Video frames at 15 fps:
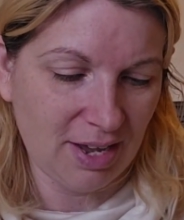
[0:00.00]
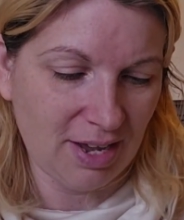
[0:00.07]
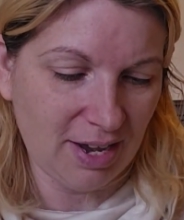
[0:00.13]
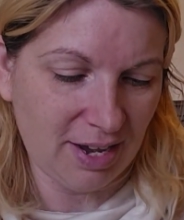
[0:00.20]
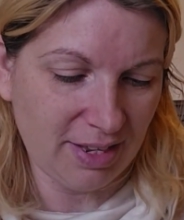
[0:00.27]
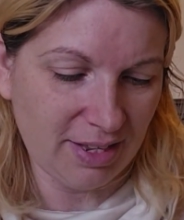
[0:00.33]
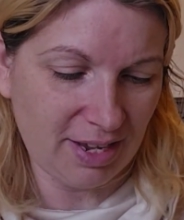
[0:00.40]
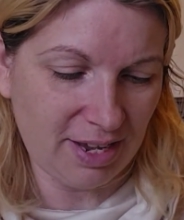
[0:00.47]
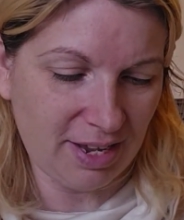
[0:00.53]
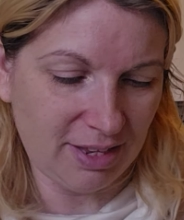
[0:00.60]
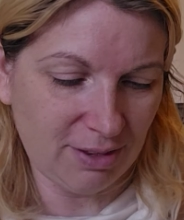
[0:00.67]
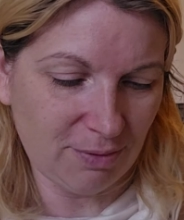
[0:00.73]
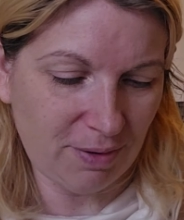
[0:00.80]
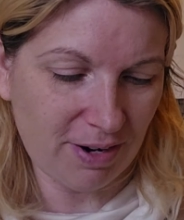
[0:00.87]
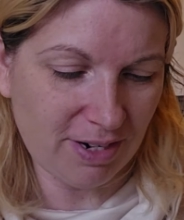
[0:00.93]
And
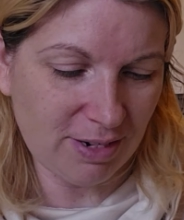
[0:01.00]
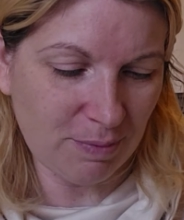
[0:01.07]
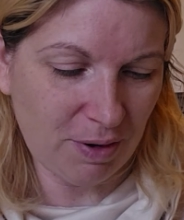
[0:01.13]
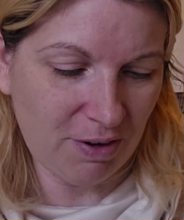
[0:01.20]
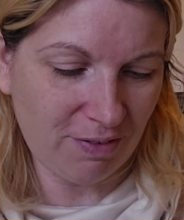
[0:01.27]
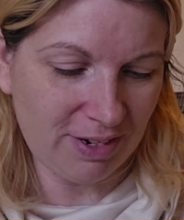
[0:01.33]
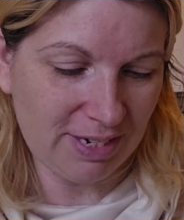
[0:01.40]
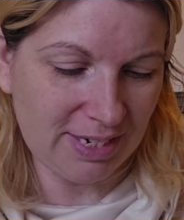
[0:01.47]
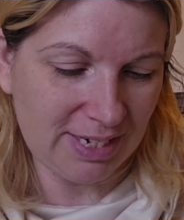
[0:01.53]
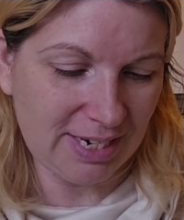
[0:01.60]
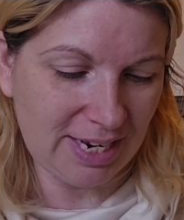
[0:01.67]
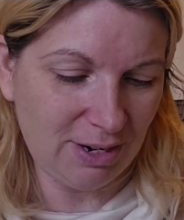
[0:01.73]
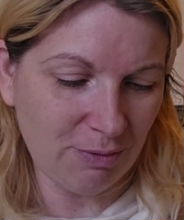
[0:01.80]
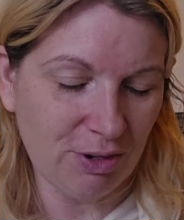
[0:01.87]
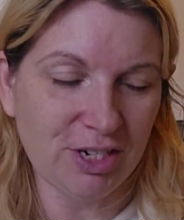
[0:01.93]
then the rest of my
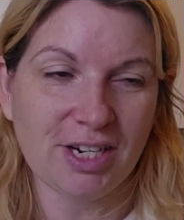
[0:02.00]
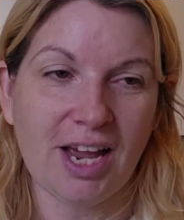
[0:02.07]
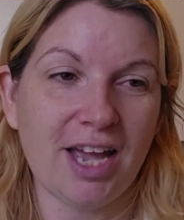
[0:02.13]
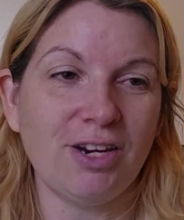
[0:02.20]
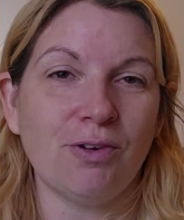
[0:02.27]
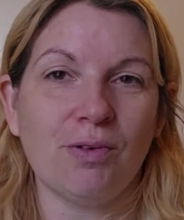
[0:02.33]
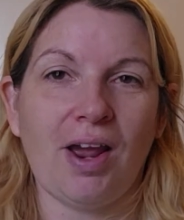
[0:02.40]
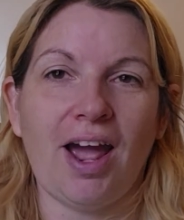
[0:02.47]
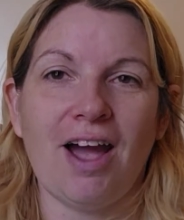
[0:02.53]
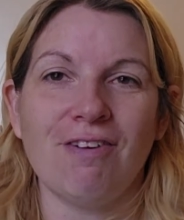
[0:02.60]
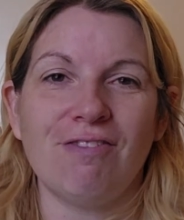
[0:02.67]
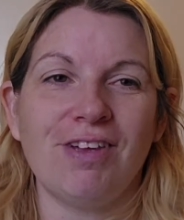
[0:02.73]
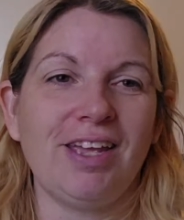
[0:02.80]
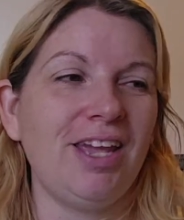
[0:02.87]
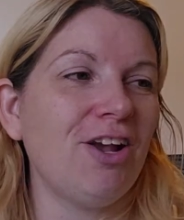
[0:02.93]
receipt, which I don't
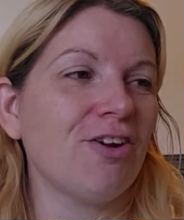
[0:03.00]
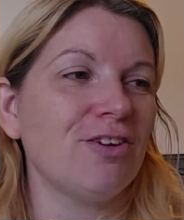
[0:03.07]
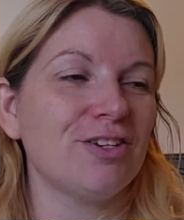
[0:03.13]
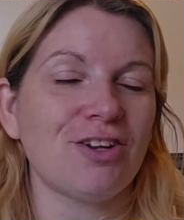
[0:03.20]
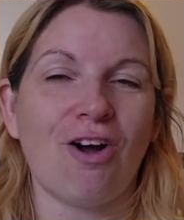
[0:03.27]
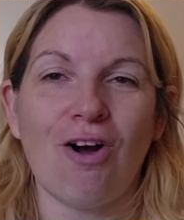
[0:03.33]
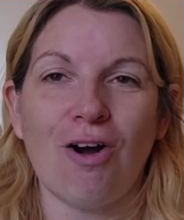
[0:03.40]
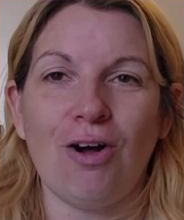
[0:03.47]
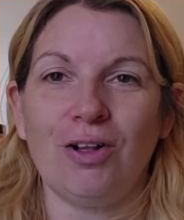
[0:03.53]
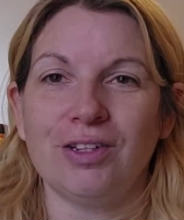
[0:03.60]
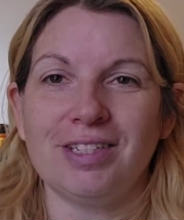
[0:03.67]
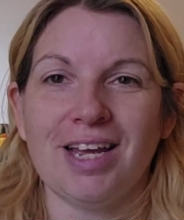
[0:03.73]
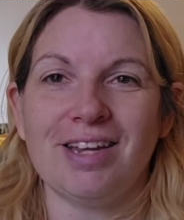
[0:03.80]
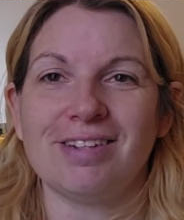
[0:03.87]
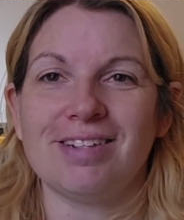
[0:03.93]
have here, it's all
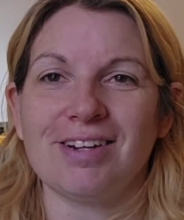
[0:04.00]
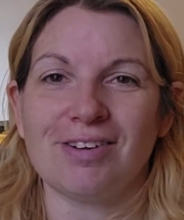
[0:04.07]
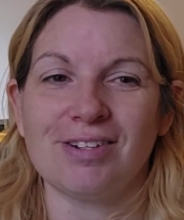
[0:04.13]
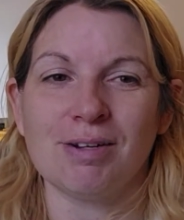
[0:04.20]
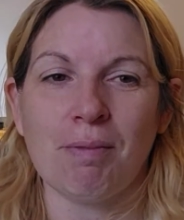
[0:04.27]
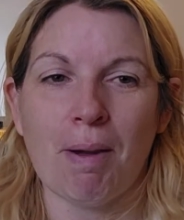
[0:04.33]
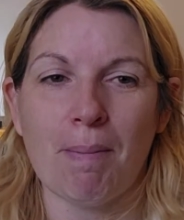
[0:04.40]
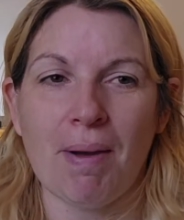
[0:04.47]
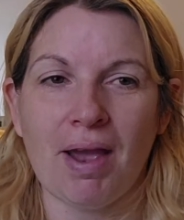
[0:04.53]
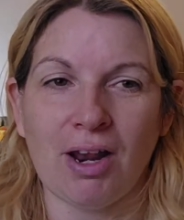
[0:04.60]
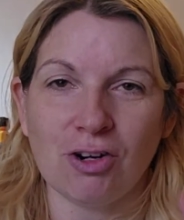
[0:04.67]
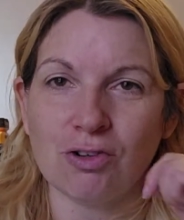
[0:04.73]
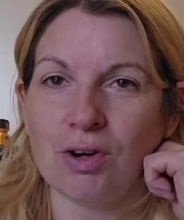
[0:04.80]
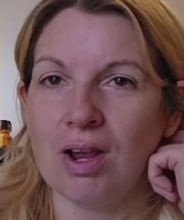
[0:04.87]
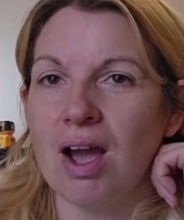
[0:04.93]
downstairs in my
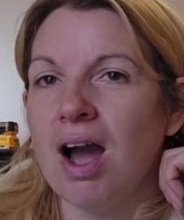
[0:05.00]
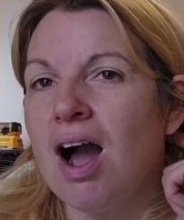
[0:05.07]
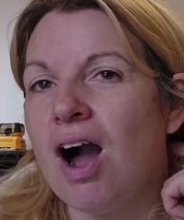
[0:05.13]
pantry,